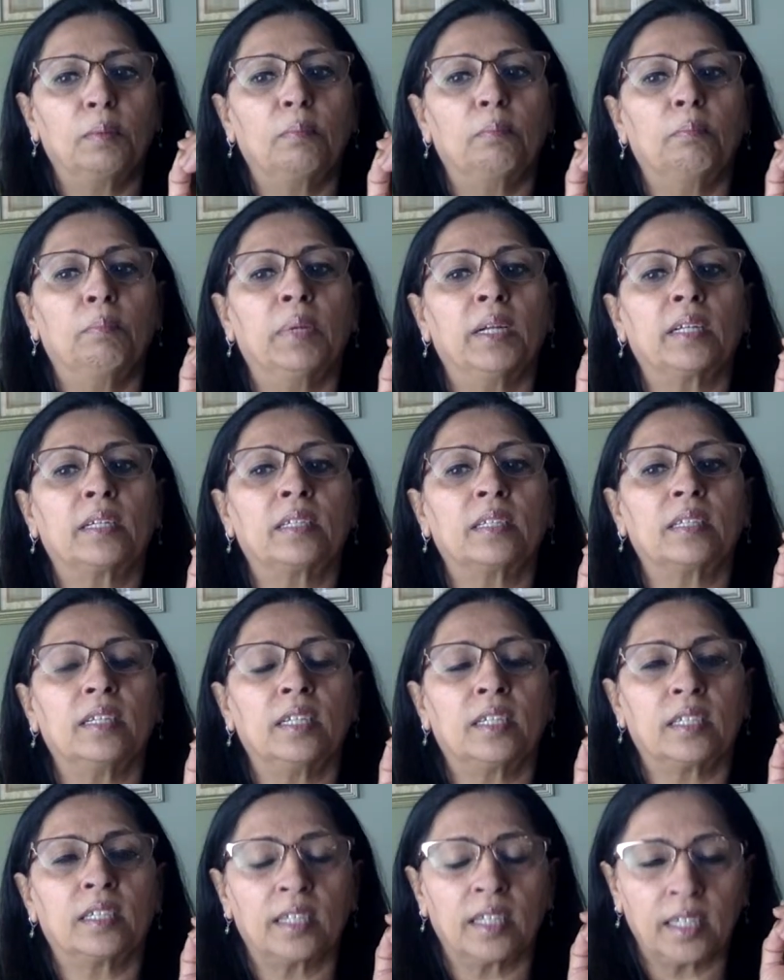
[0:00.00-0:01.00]
but
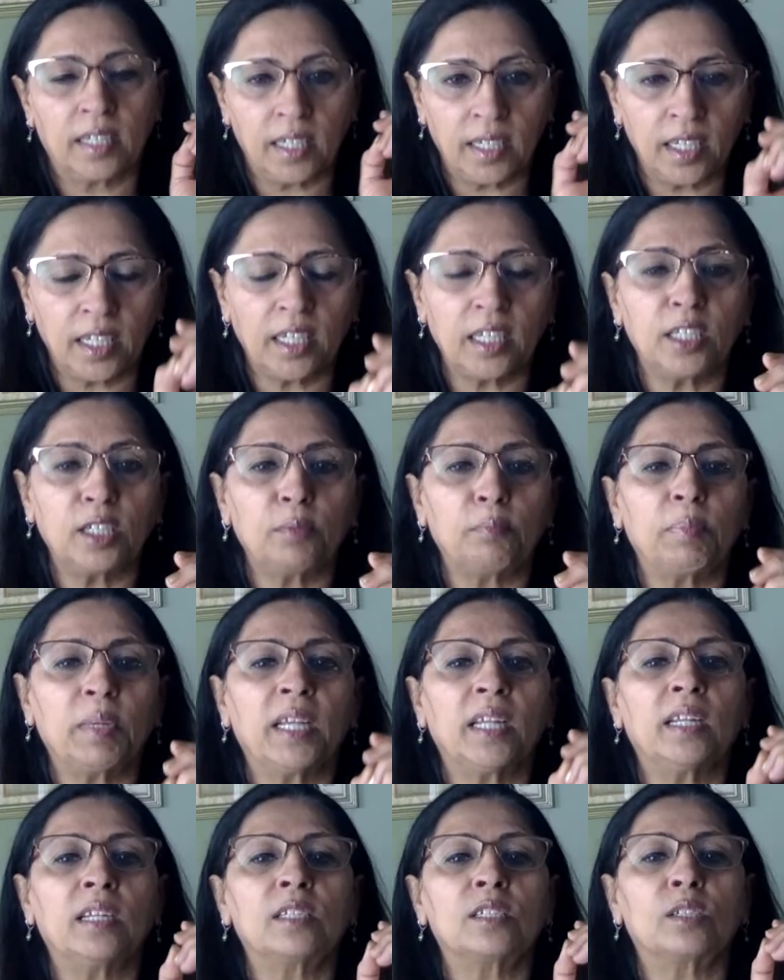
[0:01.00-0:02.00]
it again
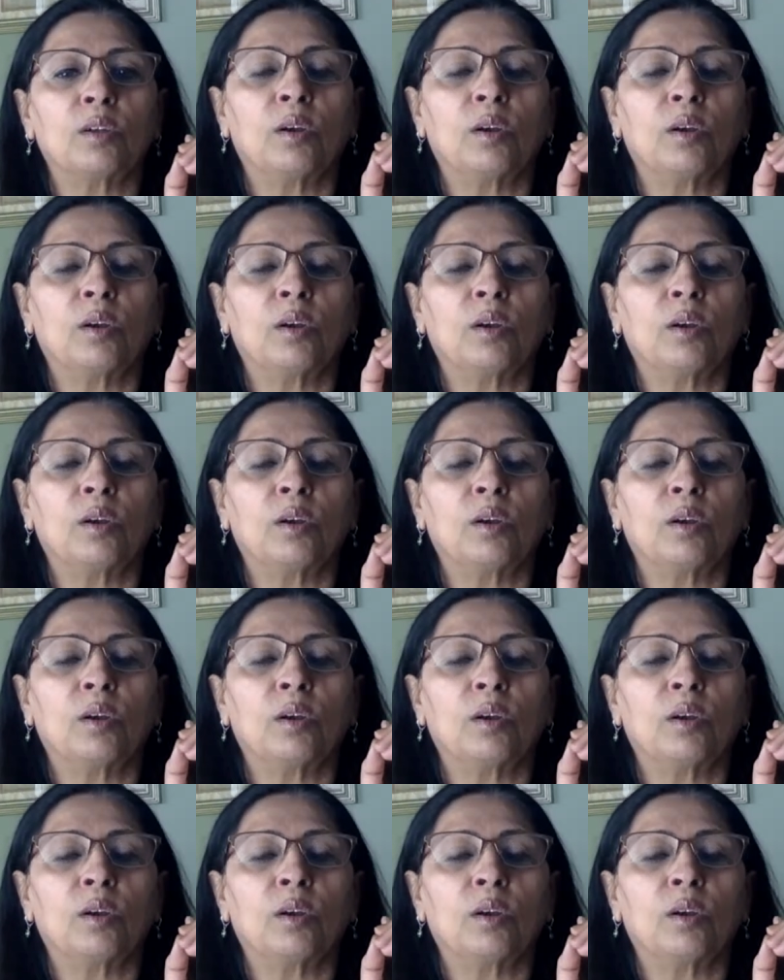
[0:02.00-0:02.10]
depends